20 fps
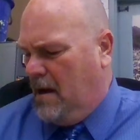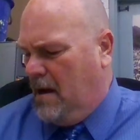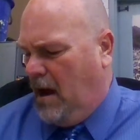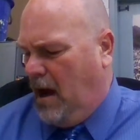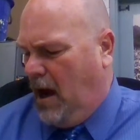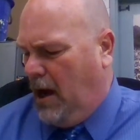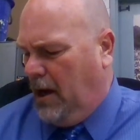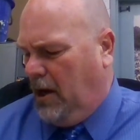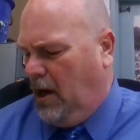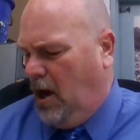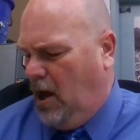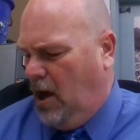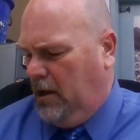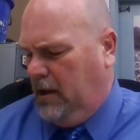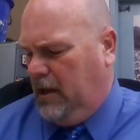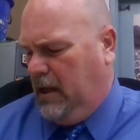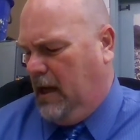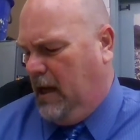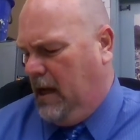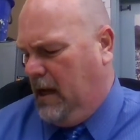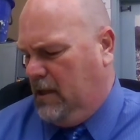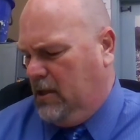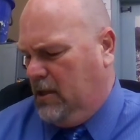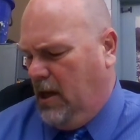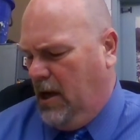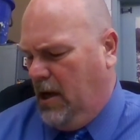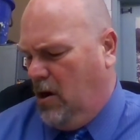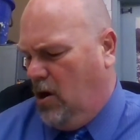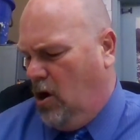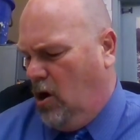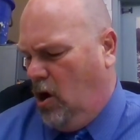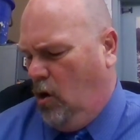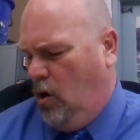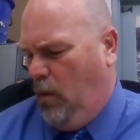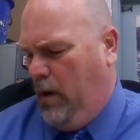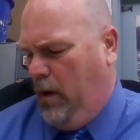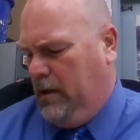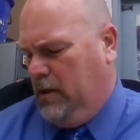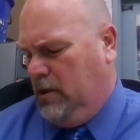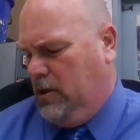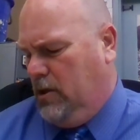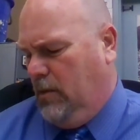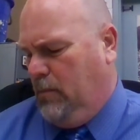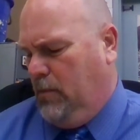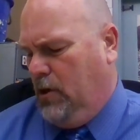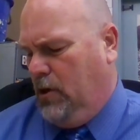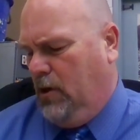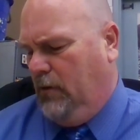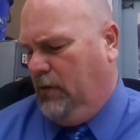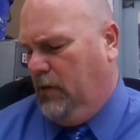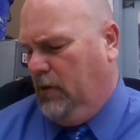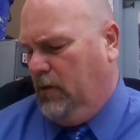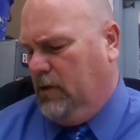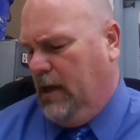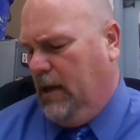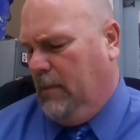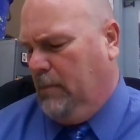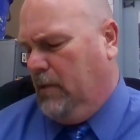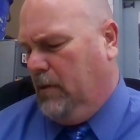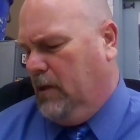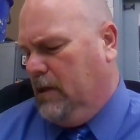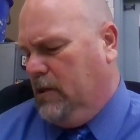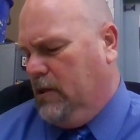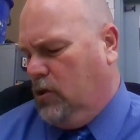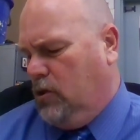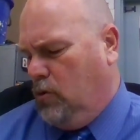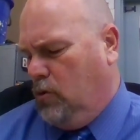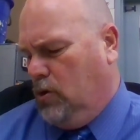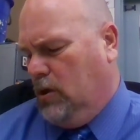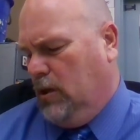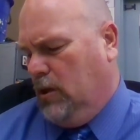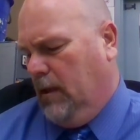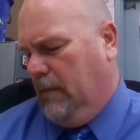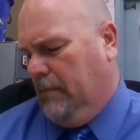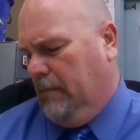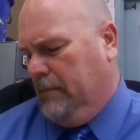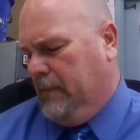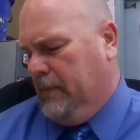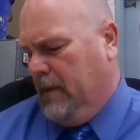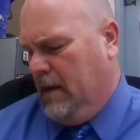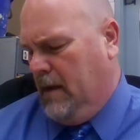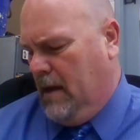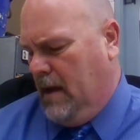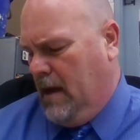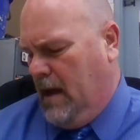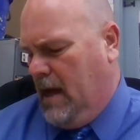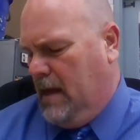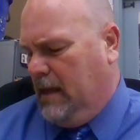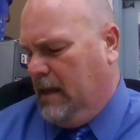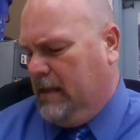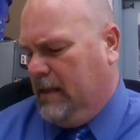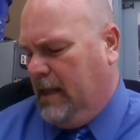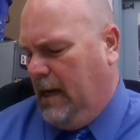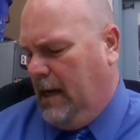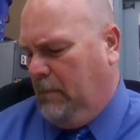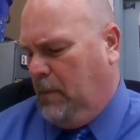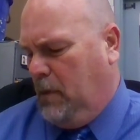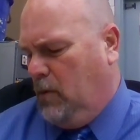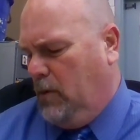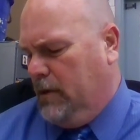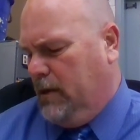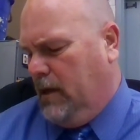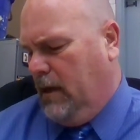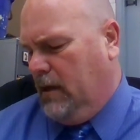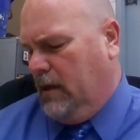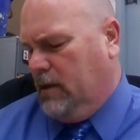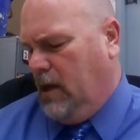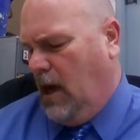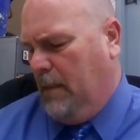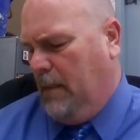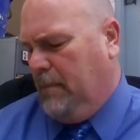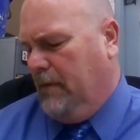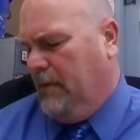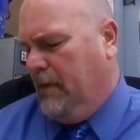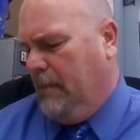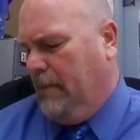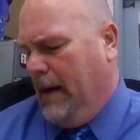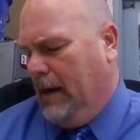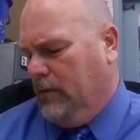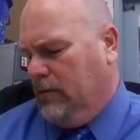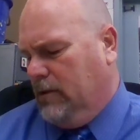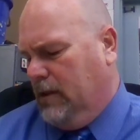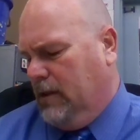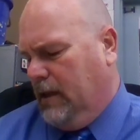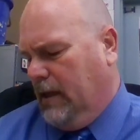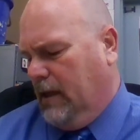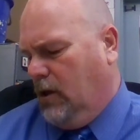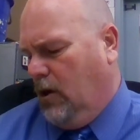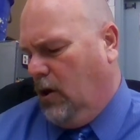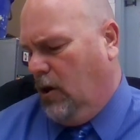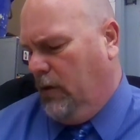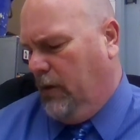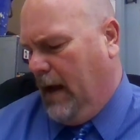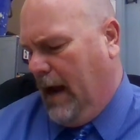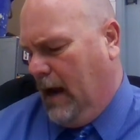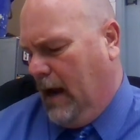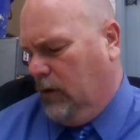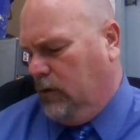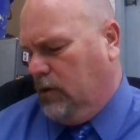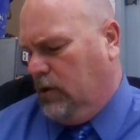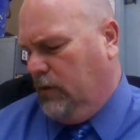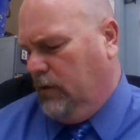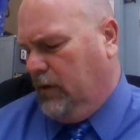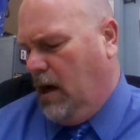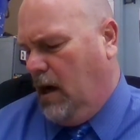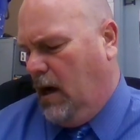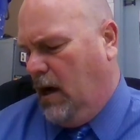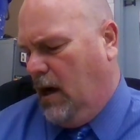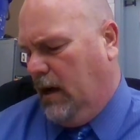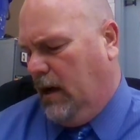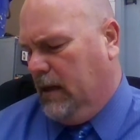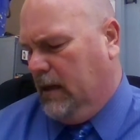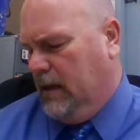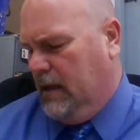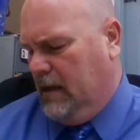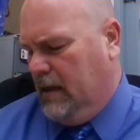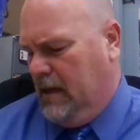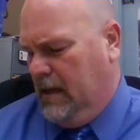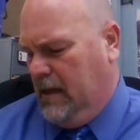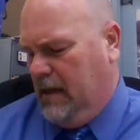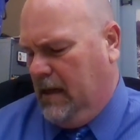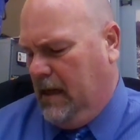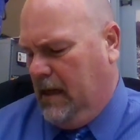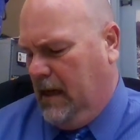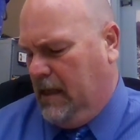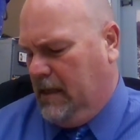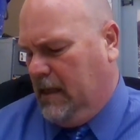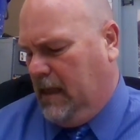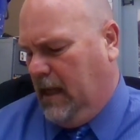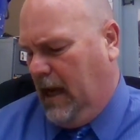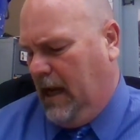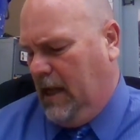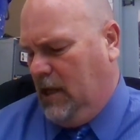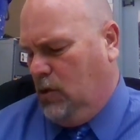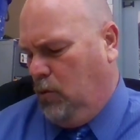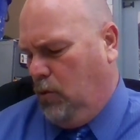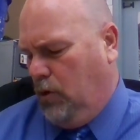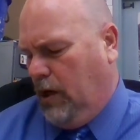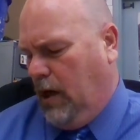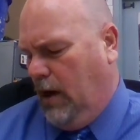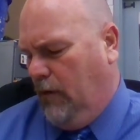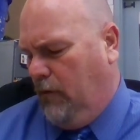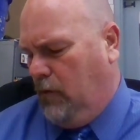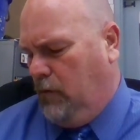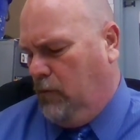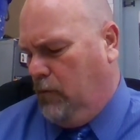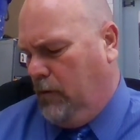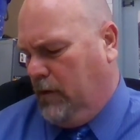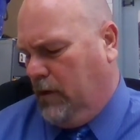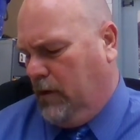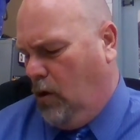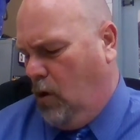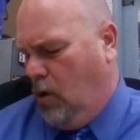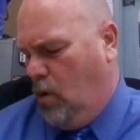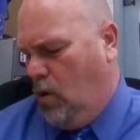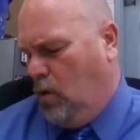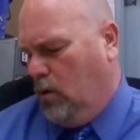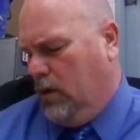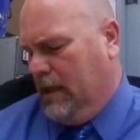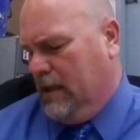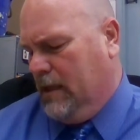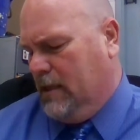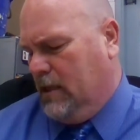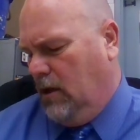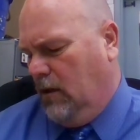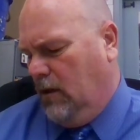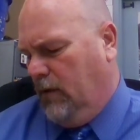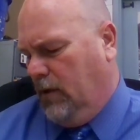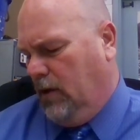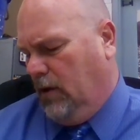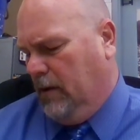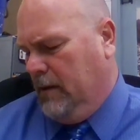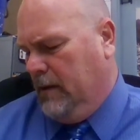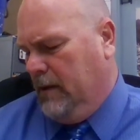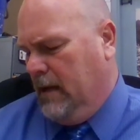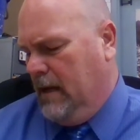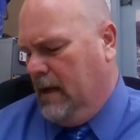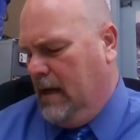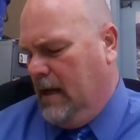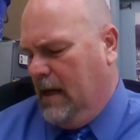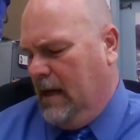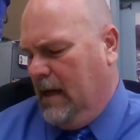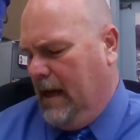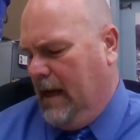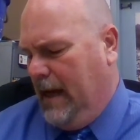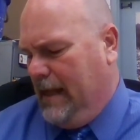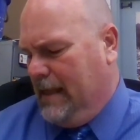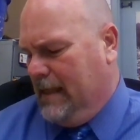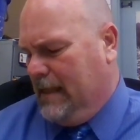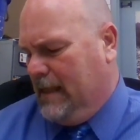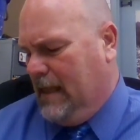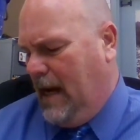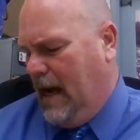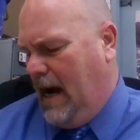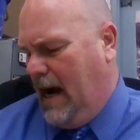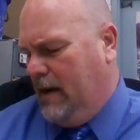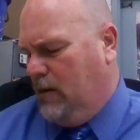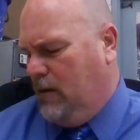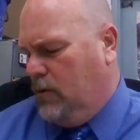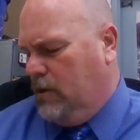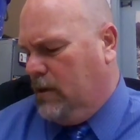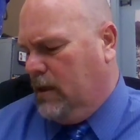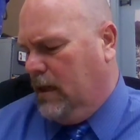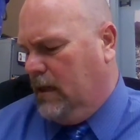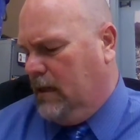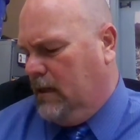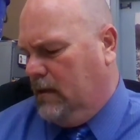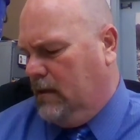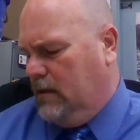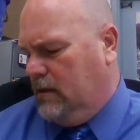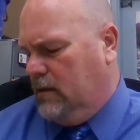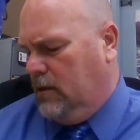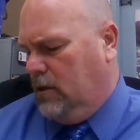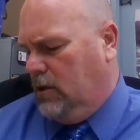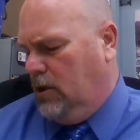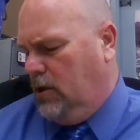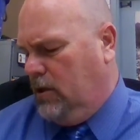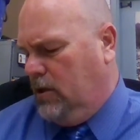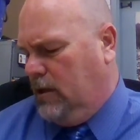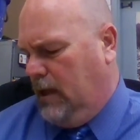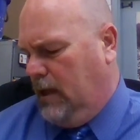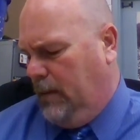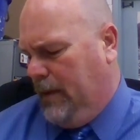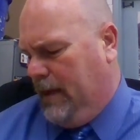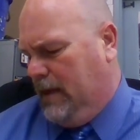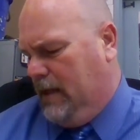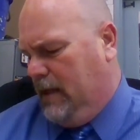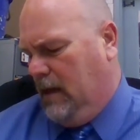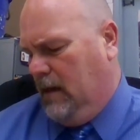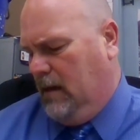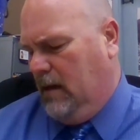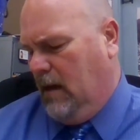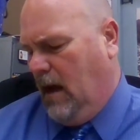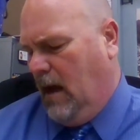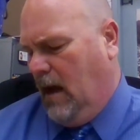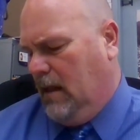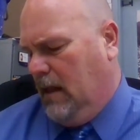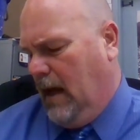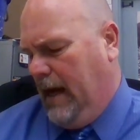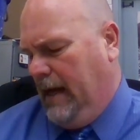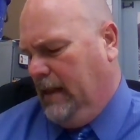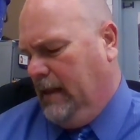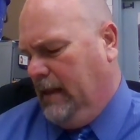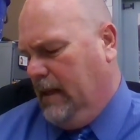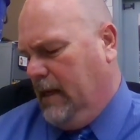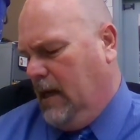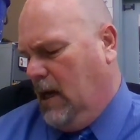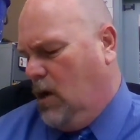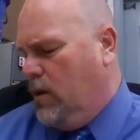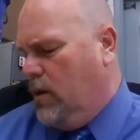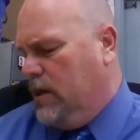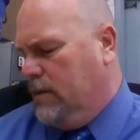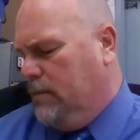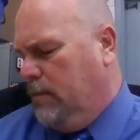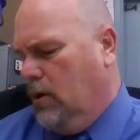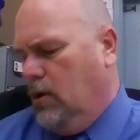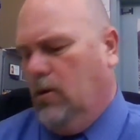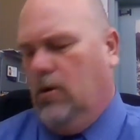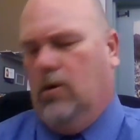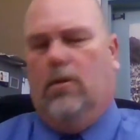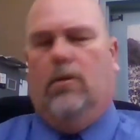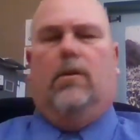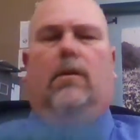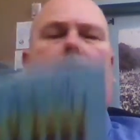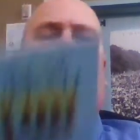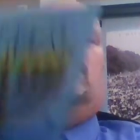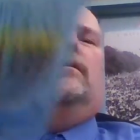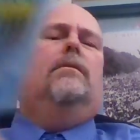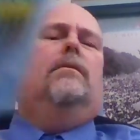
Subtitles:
On holidays, they all went to the beautiful temple in Jerusalem. The temple was on top of a mountain and called the House of God. Its gates were covered with gold and silver. Inside was a ner tamid, a light that always burned.